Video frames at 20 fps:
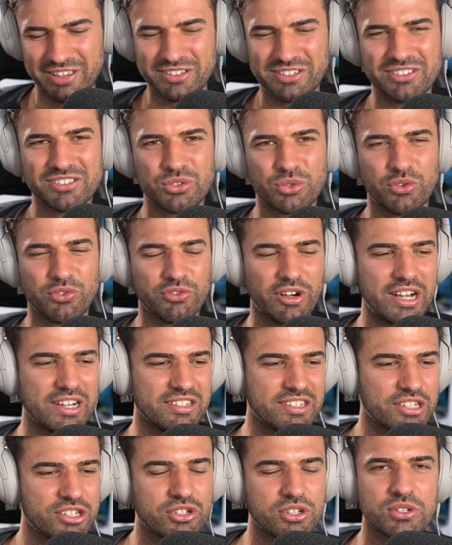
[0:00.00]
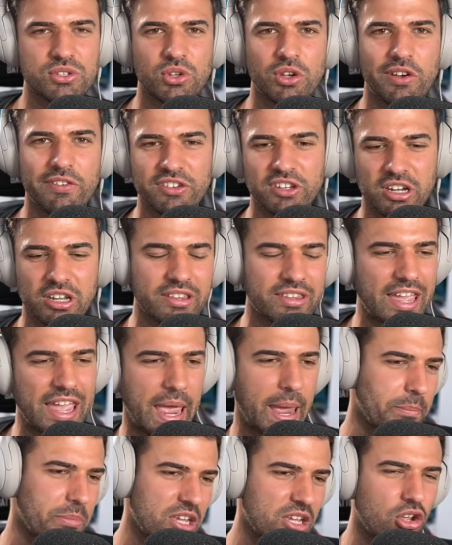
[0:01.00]
sort of renditions of, the
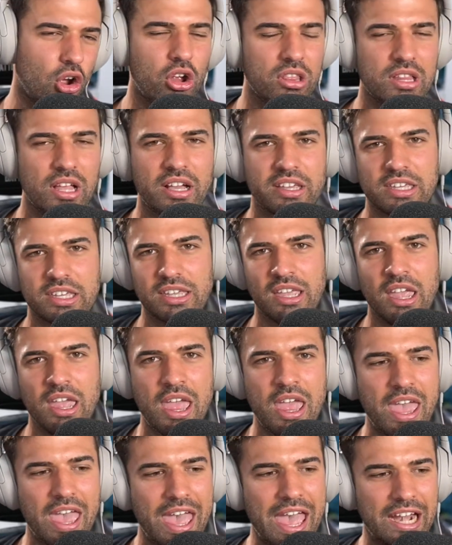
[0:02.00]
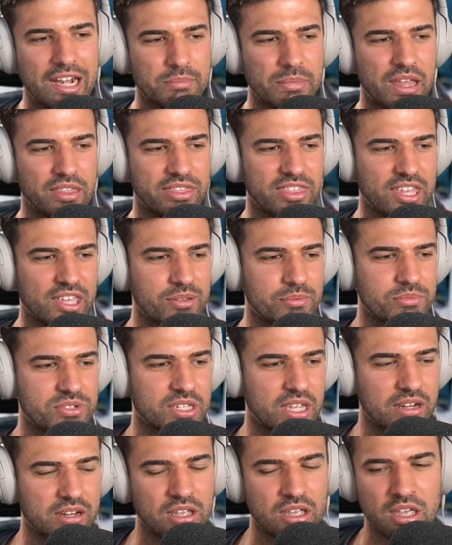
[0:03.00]
happy-go-lucky anime themes.
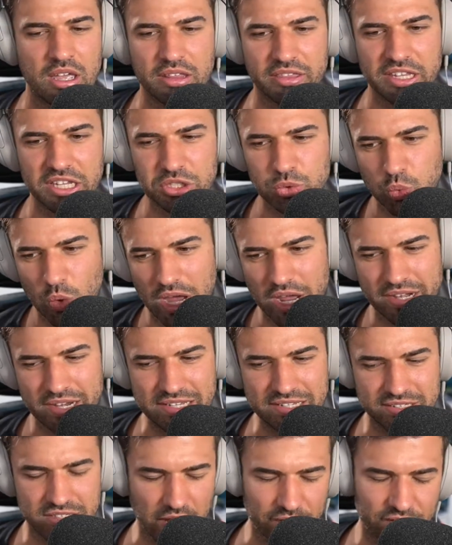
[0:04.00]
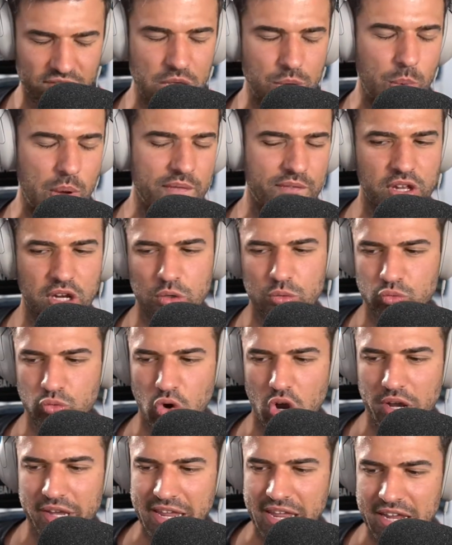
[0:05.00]
And this one is definitely one that I
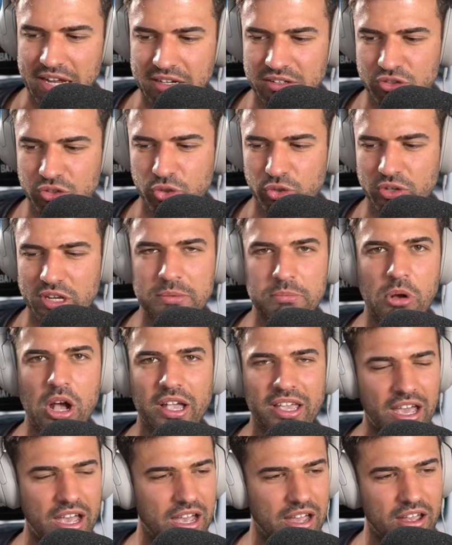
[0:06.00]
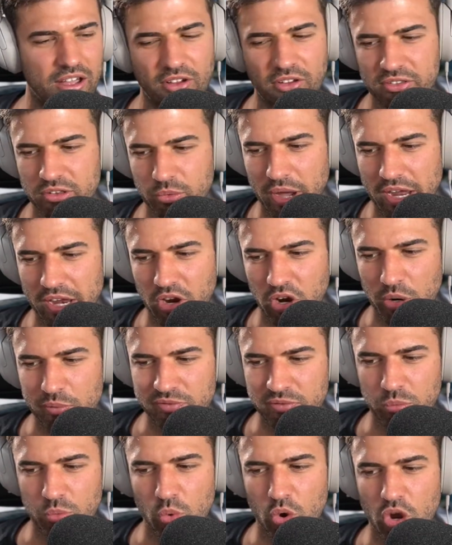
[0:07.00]
rock out to in my car on the home
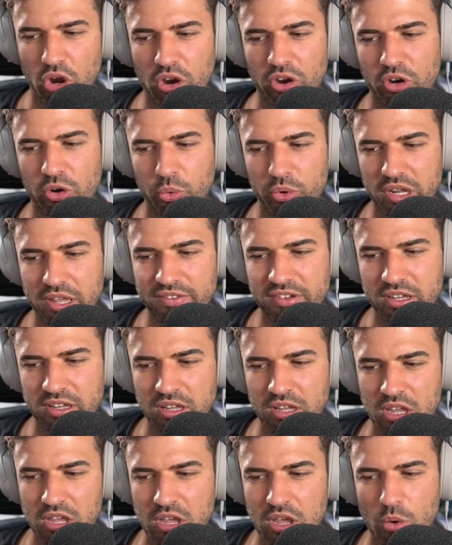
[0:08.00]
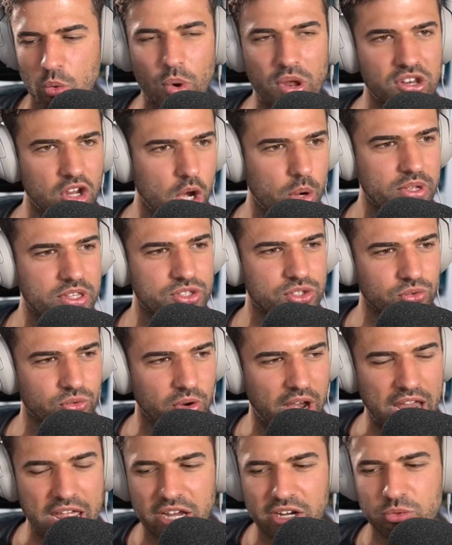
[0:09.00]
from work or whatever, when no one's
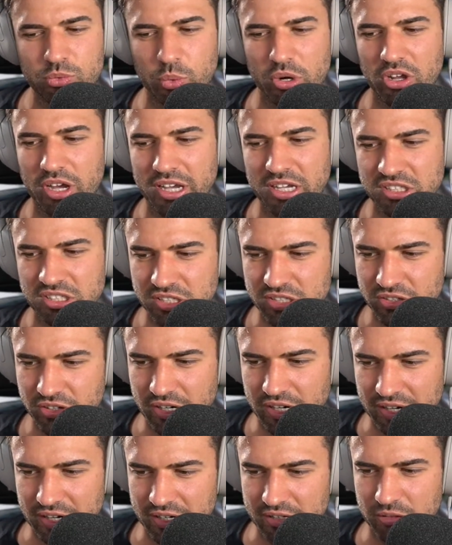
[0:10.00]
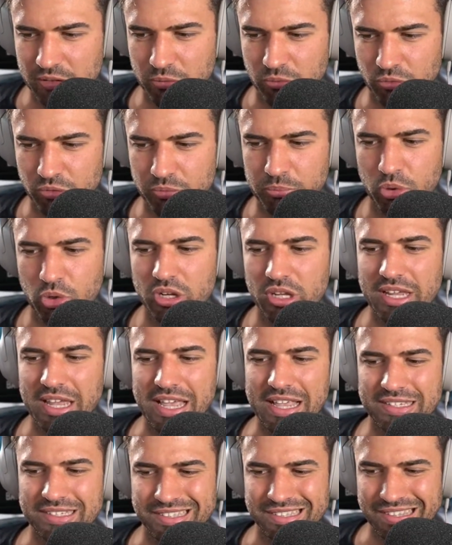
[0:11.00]
around, when I can just like put it
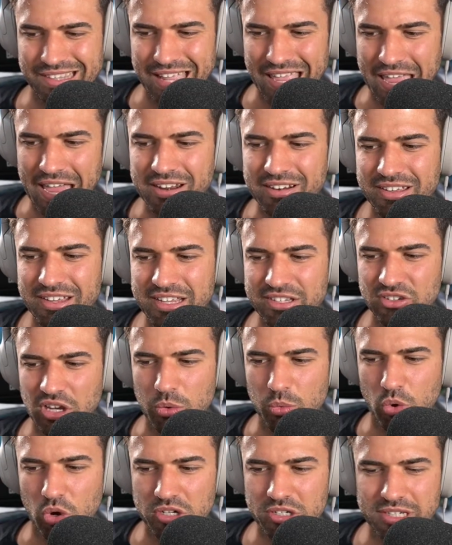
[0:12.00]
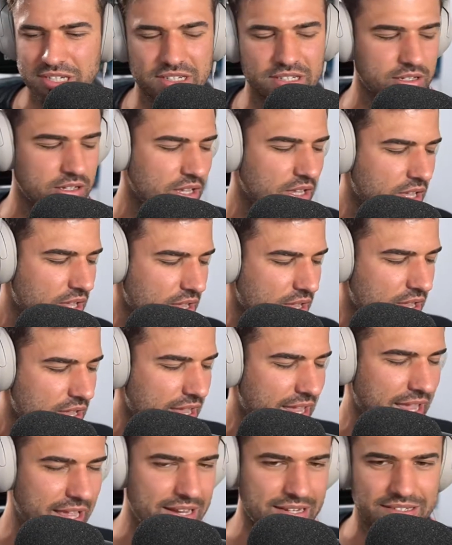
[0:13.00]
as loud as I want it.
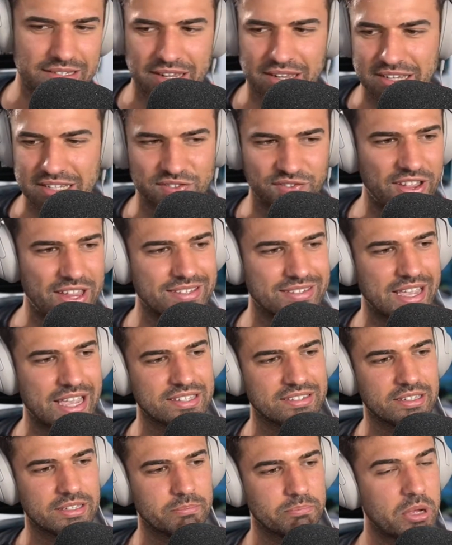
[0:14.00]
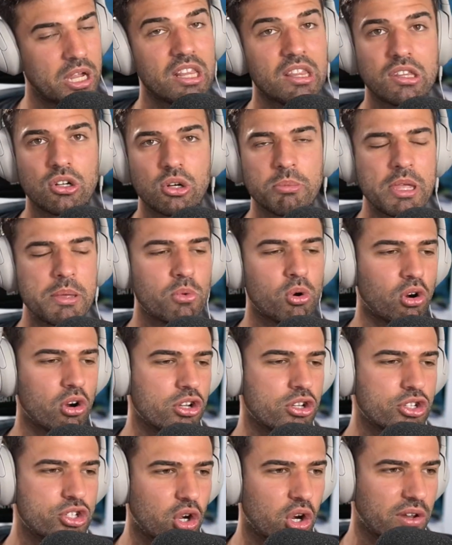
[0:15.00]
And it's fantastic. But a little bit more
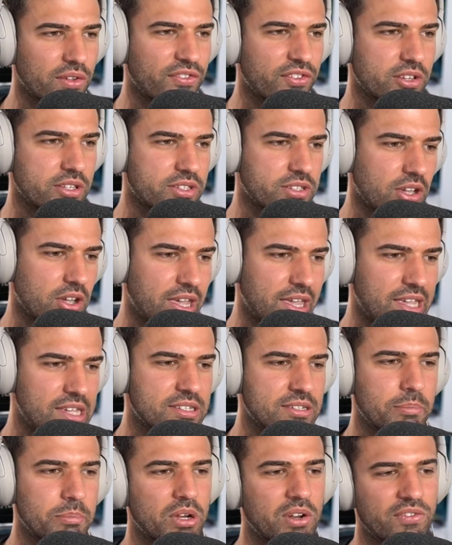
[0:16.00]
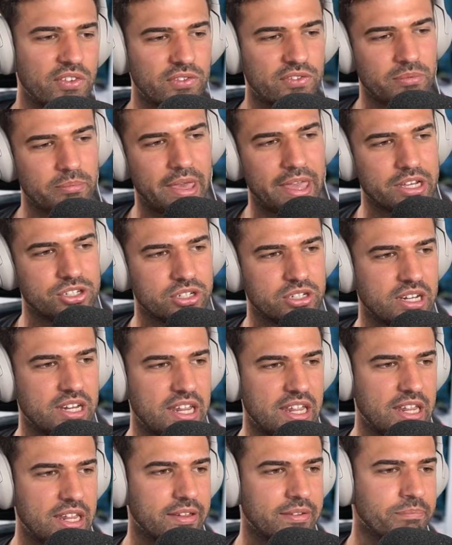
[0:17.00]
on Jonathan. So here's a bit of information
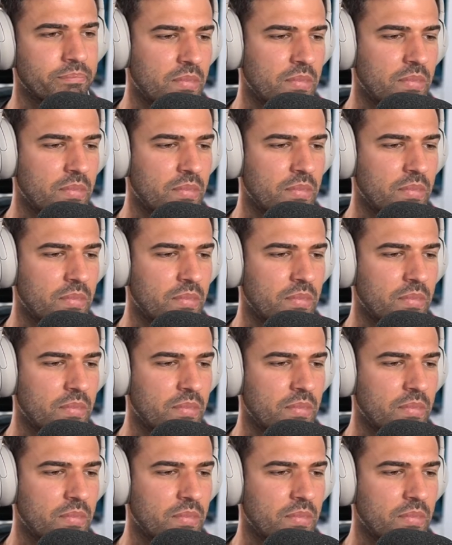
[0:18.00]
here